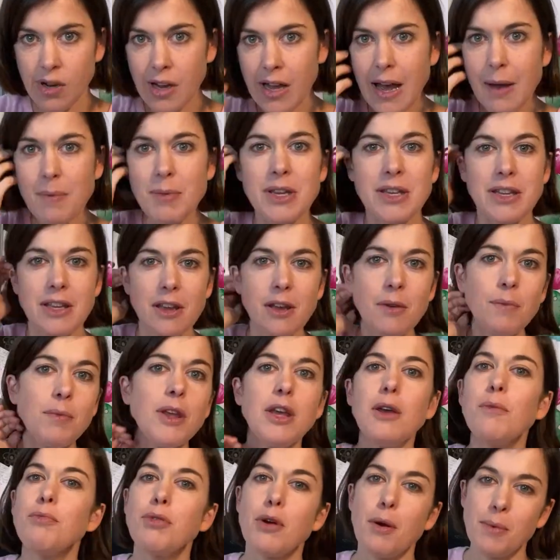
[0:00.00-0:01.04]
I mean, you,
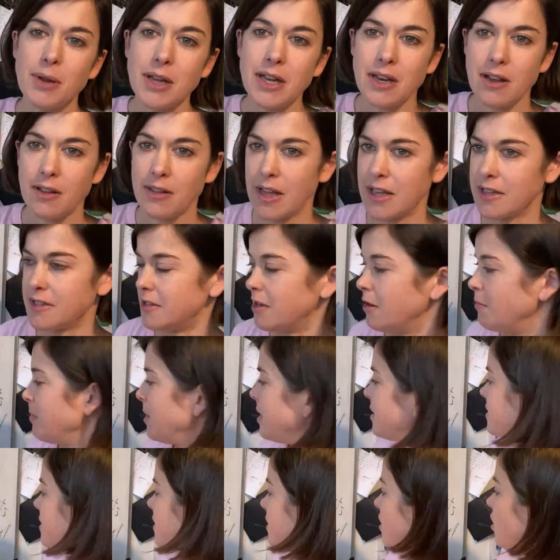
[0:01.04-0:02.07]
you probably know that too, but
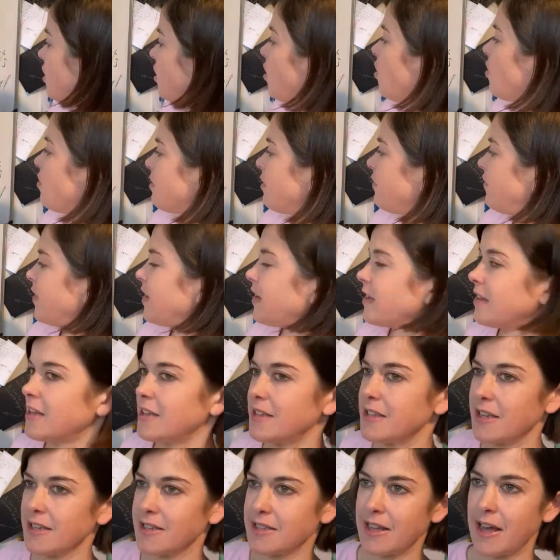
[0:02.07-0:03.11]
it's the chlorophyll that
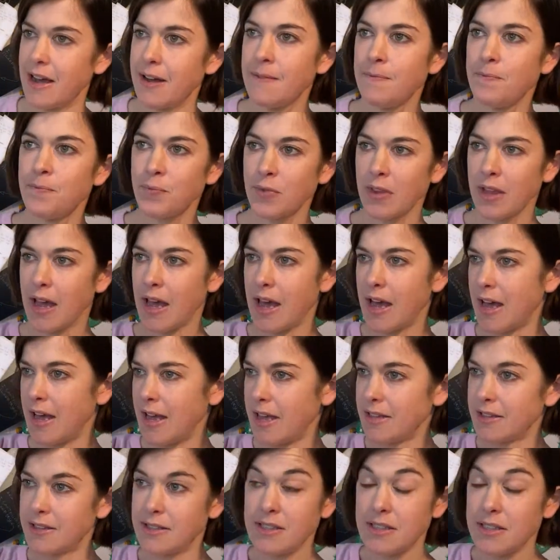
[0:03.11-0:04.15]
does that. Uh,
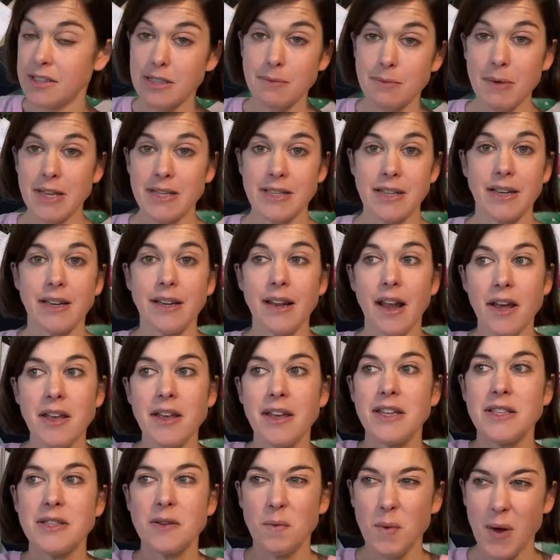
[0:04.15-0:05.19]
it's just amazing. Light
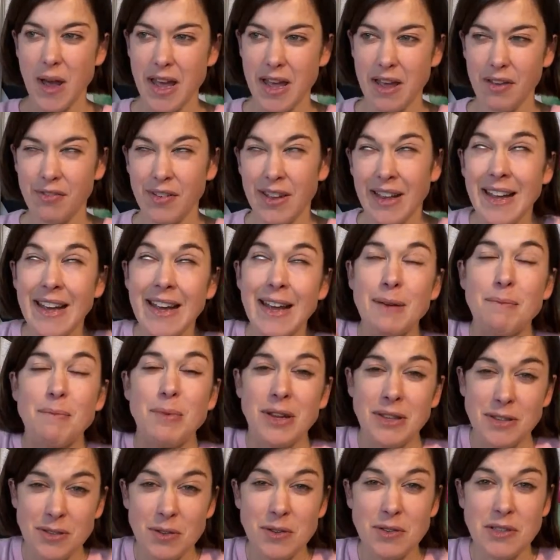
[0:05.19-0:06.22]
is a wave, but
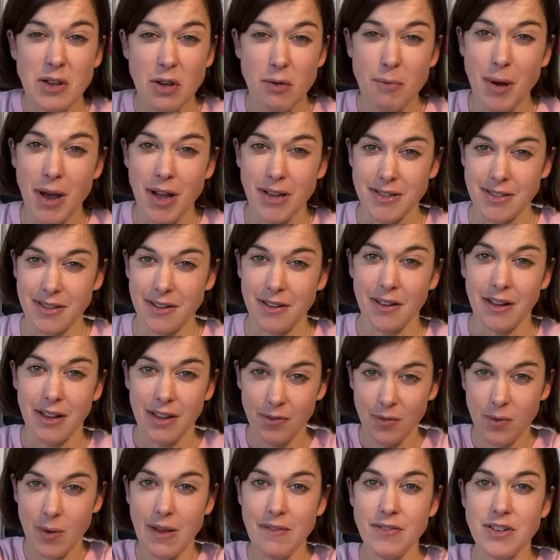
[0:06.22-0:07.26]
it's also a particle.
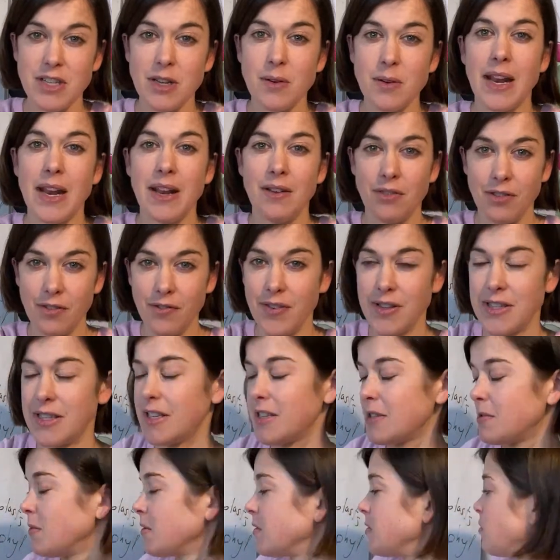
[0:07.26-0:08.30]
If we ever do A-level
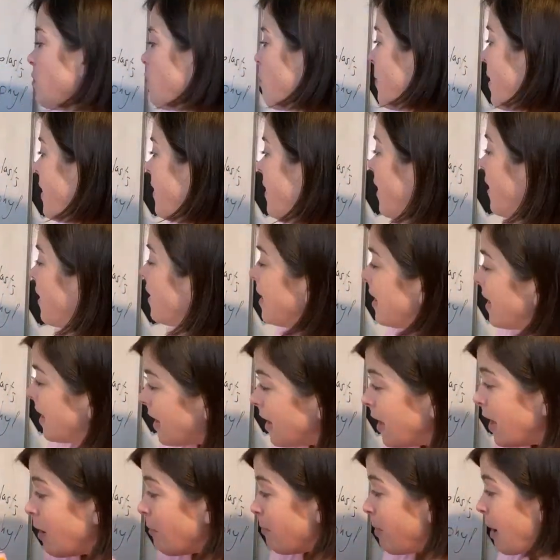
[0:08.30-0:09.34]
physics, we'll talk about that.
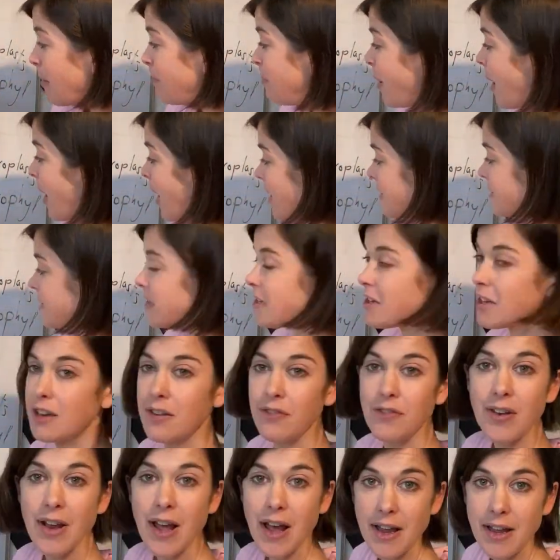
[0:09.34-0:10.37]
But a particle of
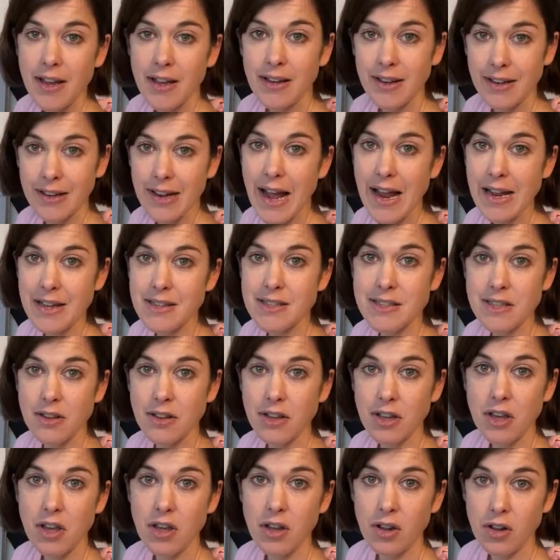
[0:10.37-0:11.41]
light lands on the
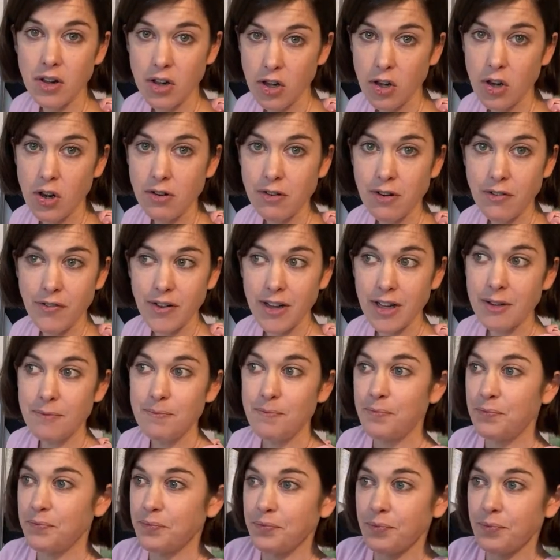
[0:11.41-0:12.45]

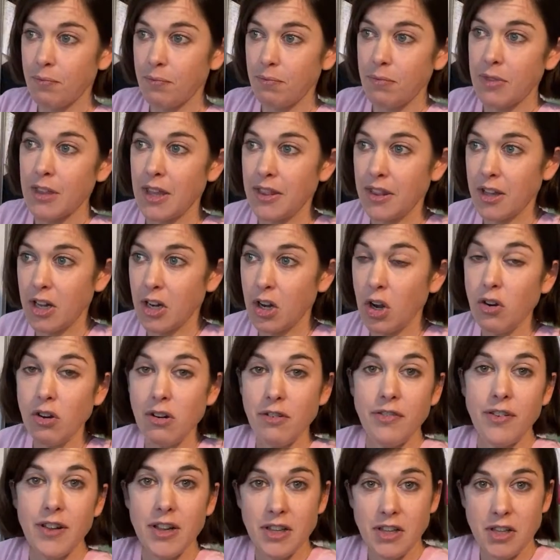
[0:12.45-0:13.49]
chlorophyll and the
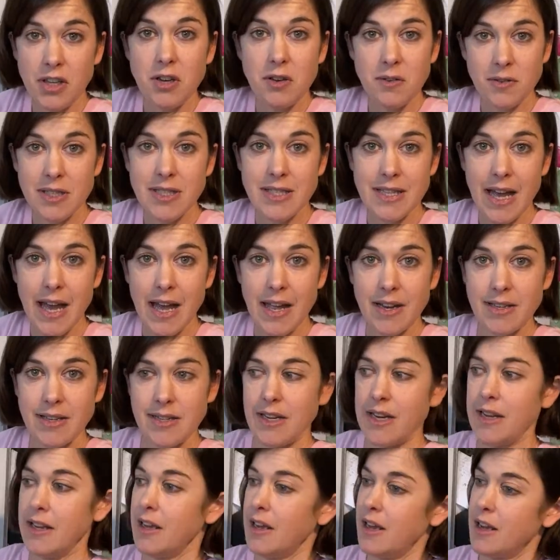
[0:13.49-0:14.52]
chlorophyll uses that
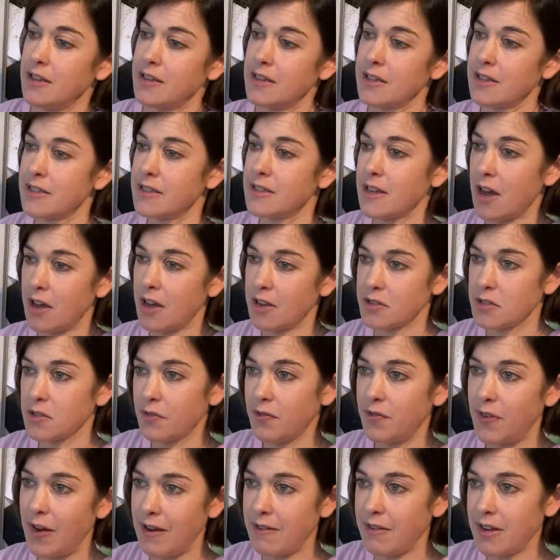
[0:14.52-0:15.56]
energy to start sort of
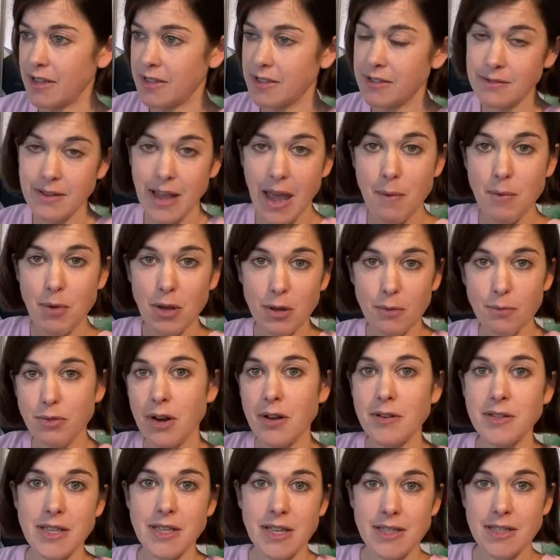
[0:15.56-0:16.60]
various chemical
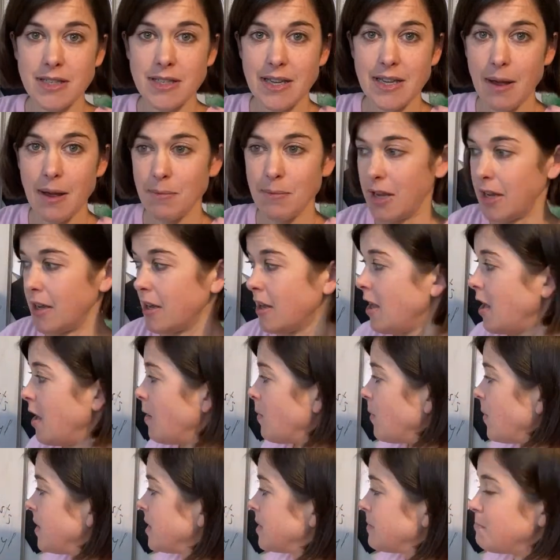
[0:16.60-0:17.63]
processes happening,
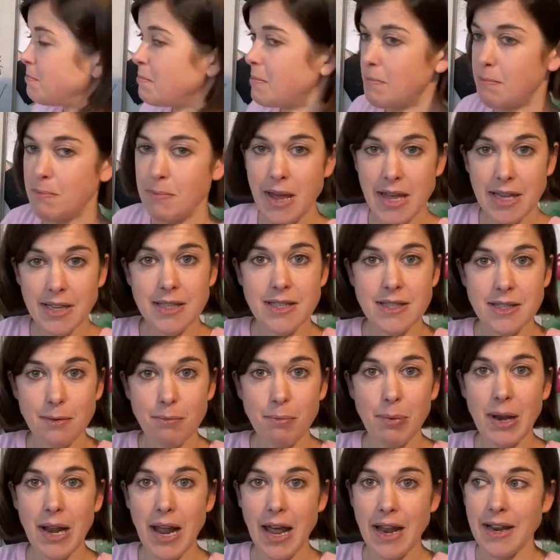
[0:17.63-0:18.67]
which makes the
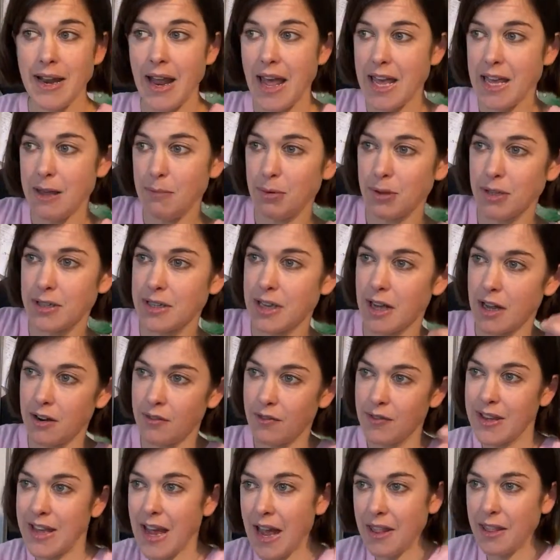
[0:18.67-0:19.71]
plant able to kind
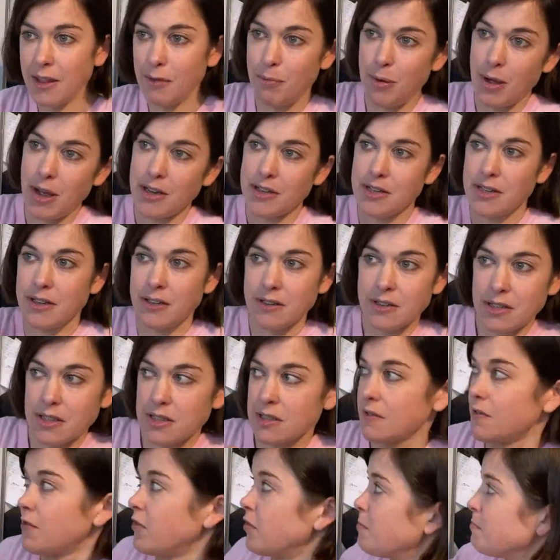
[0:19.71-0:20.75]
of gather
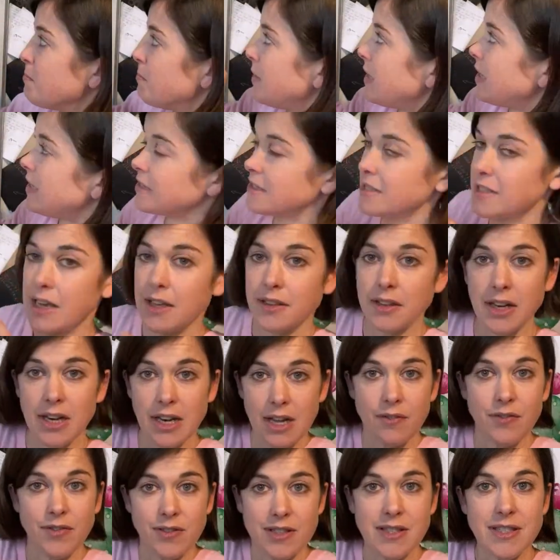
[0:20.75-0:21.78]
particles from inside the
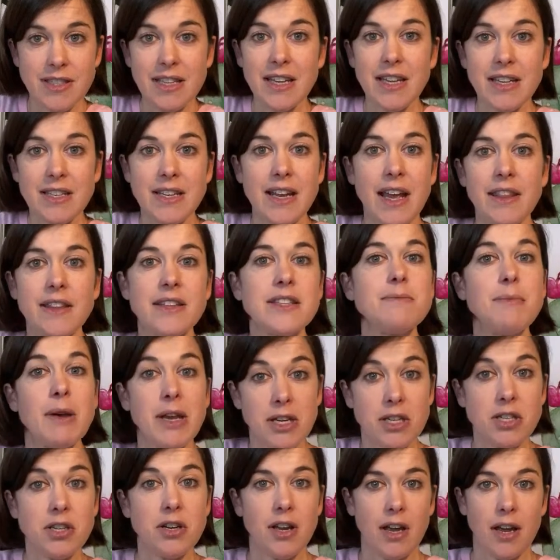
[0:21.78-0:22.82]
leaf and stick it together to
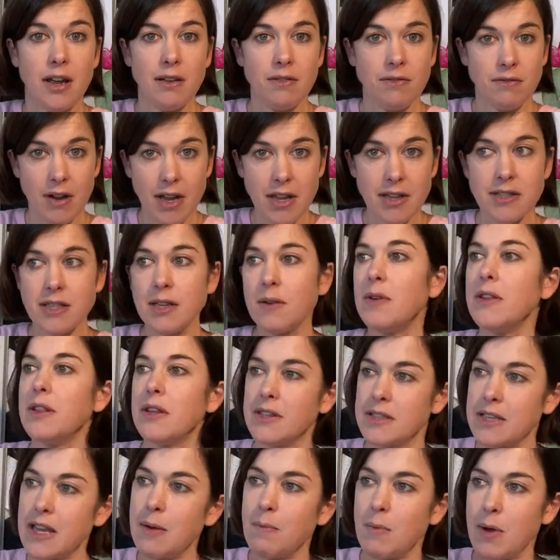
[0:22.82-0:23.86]
make sugar, right? So in the
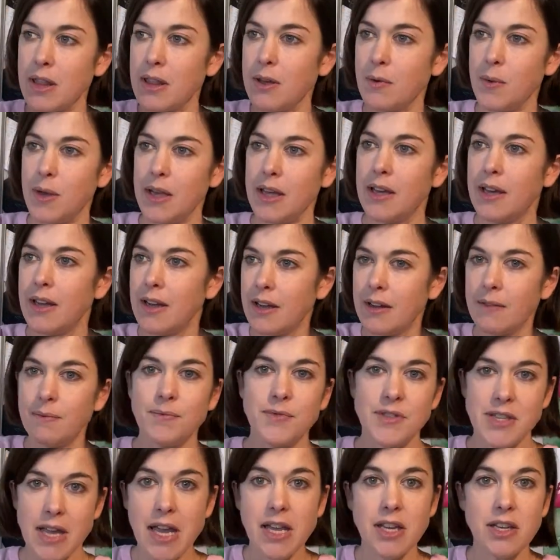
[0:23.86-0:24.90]
same way that we
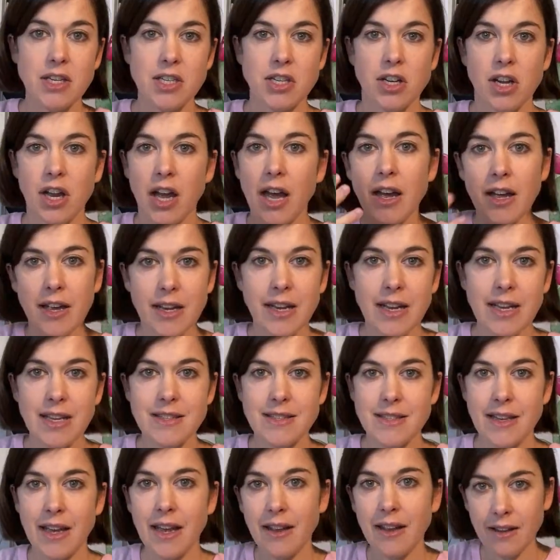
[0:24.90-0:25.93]
take sugar and
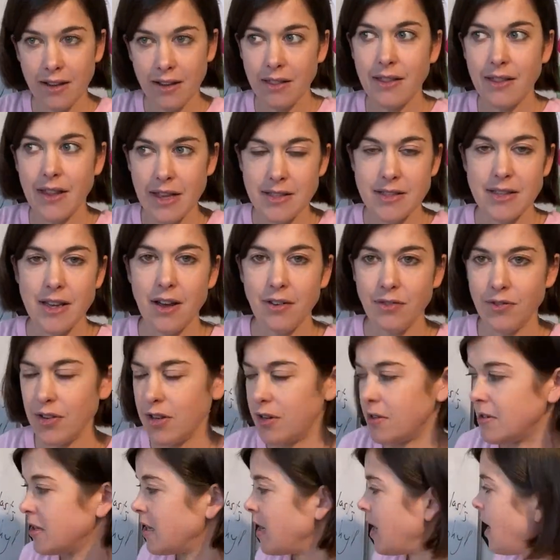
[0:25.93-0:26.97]
eat it and that's our
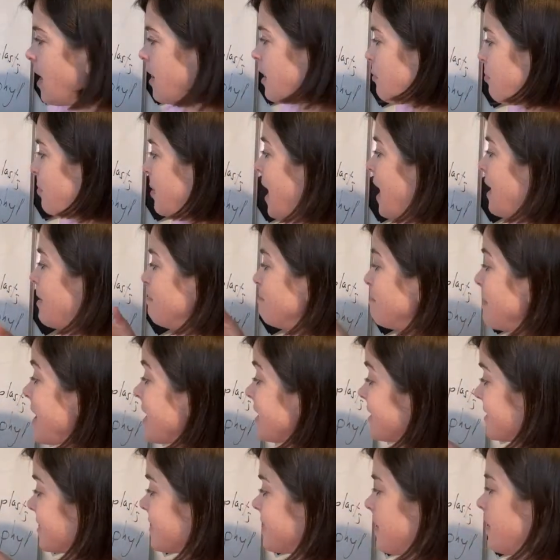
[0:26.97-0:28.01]
food, the plant
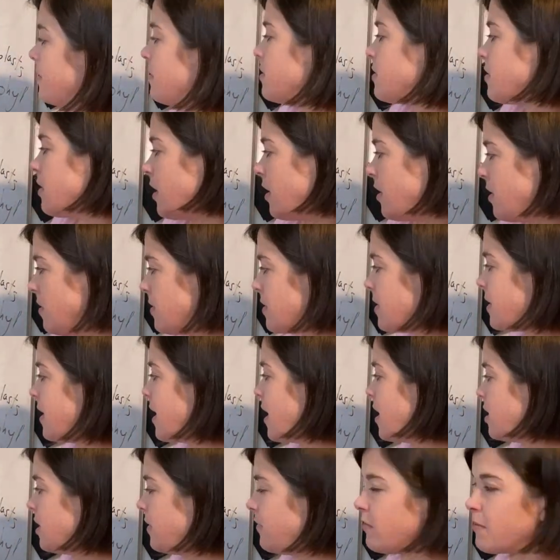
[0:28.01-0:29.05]
makes its own sugar using the
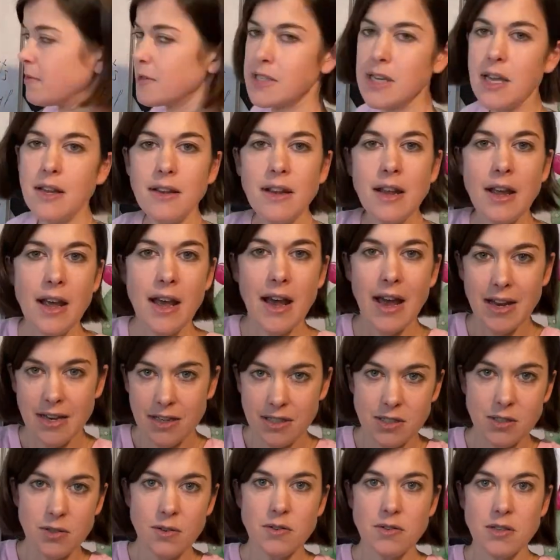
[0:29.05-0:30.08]
energy from the sun and it
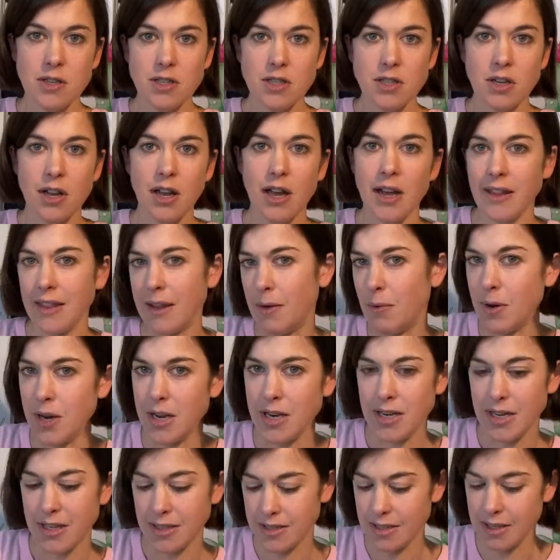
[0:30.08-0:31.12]
stores the sugar and then when it
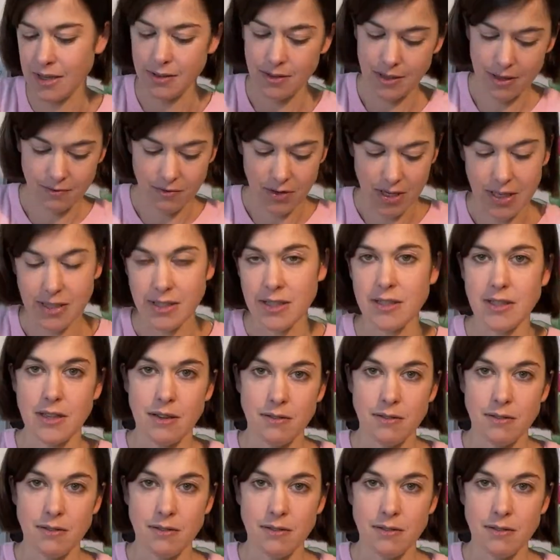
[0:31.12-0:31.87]
needs it, it releases